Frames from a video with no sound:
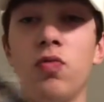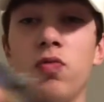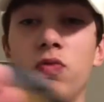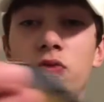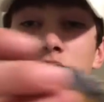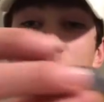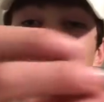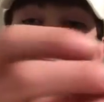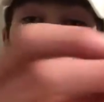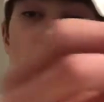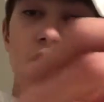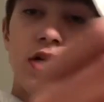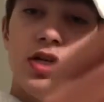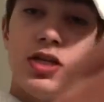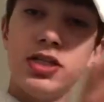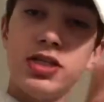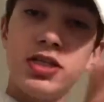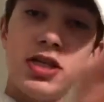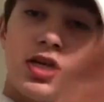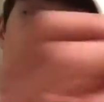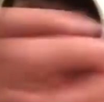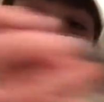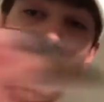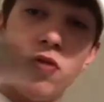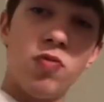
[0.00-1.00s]
do this
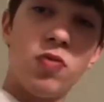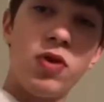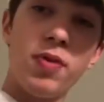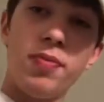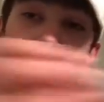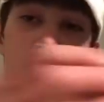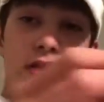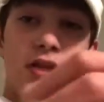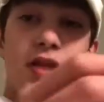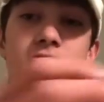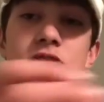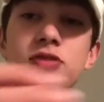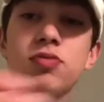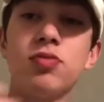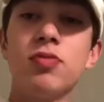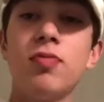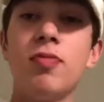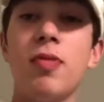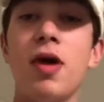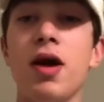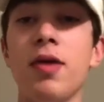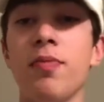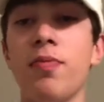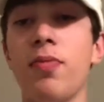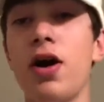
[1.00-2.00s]
and then rip it. That's what
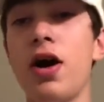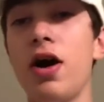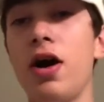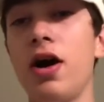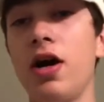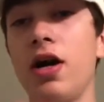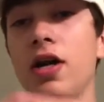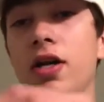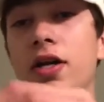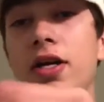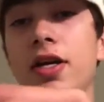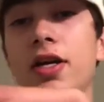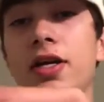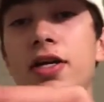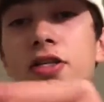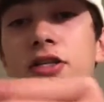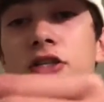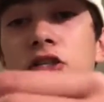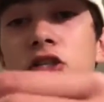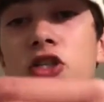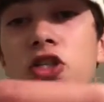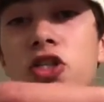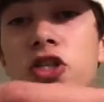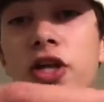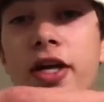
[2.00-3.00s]
my pond is.
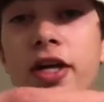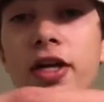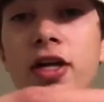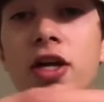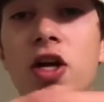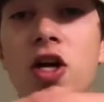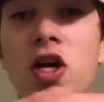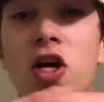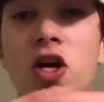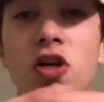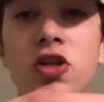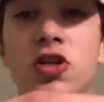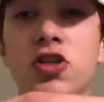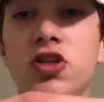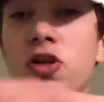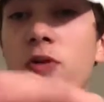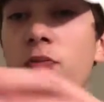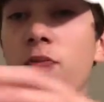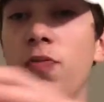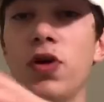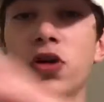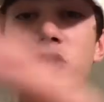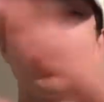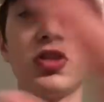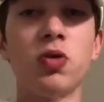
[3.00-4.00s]
It's like just a
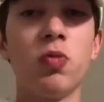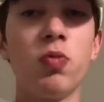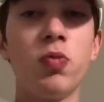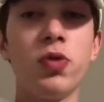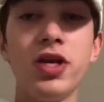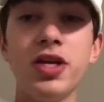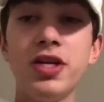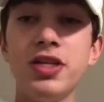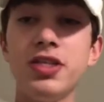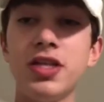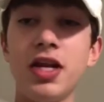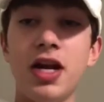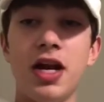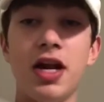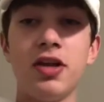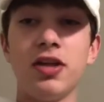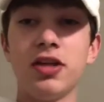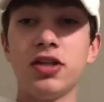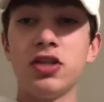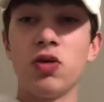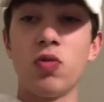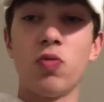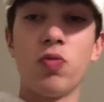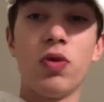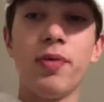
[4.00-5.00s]
bunch of weeds, and I
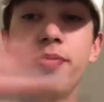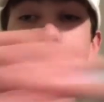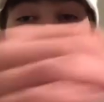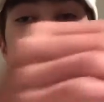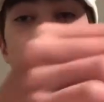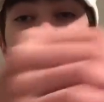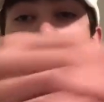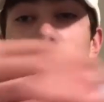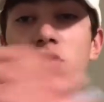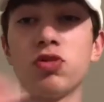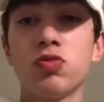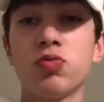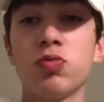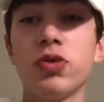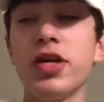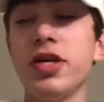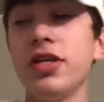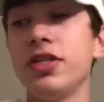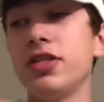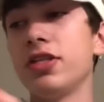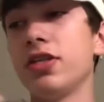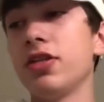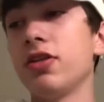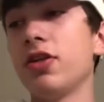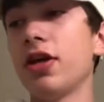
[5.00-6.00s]
like to rip it through those
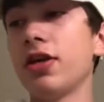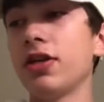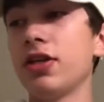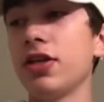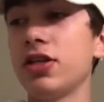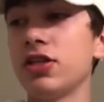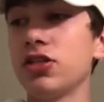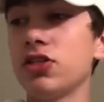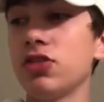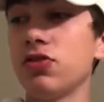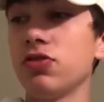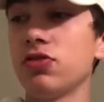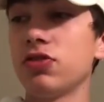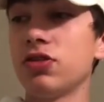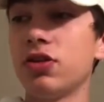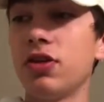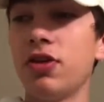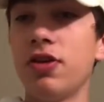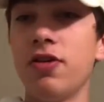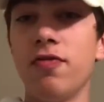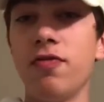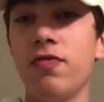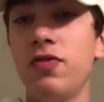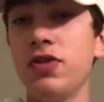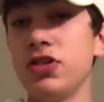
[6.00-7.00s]
weeds. It like gets those
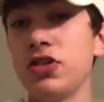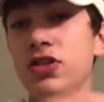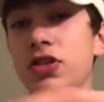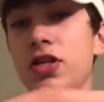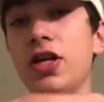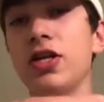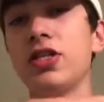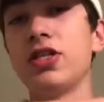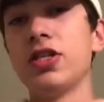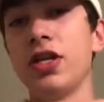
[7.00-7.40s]
fish attention,